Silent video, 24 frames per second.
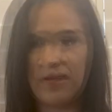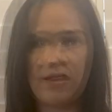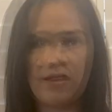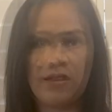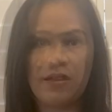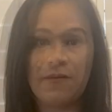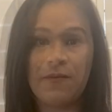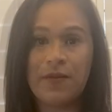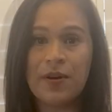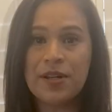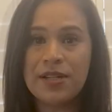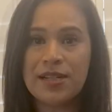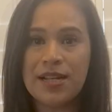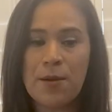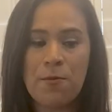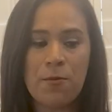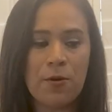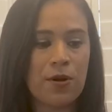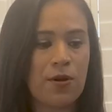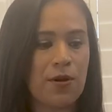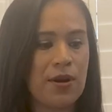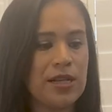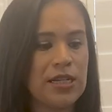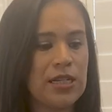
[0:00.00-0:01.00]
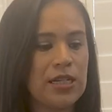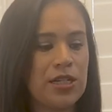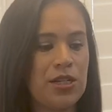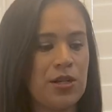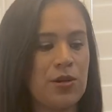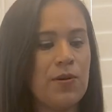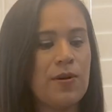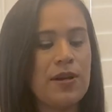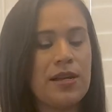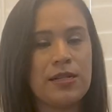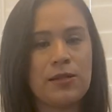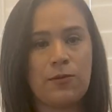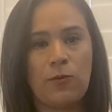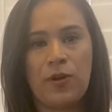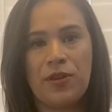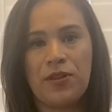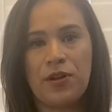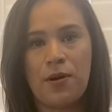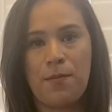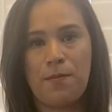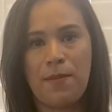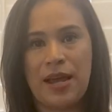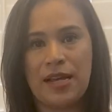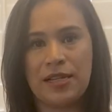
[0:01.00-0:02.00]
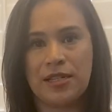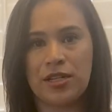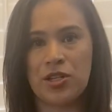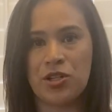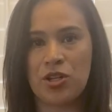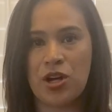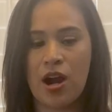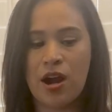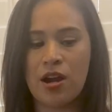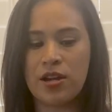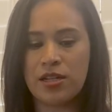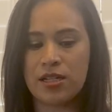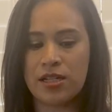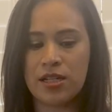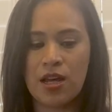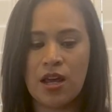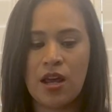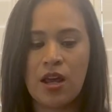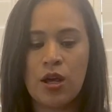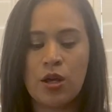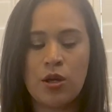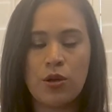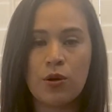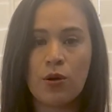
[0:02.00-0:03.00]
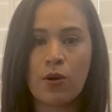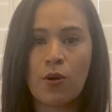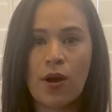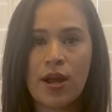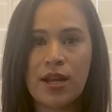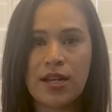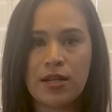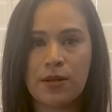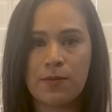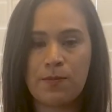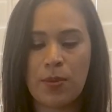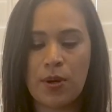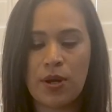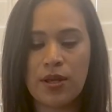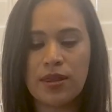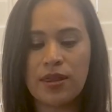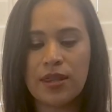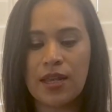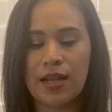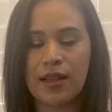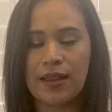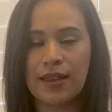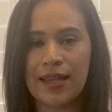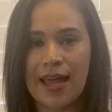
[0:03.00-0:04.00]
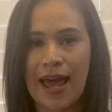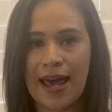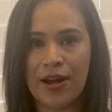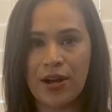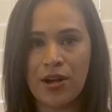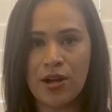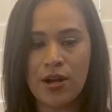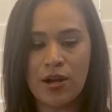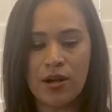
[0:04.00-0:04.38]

The first step we're going to do is with our mason jars, you're going to put the letter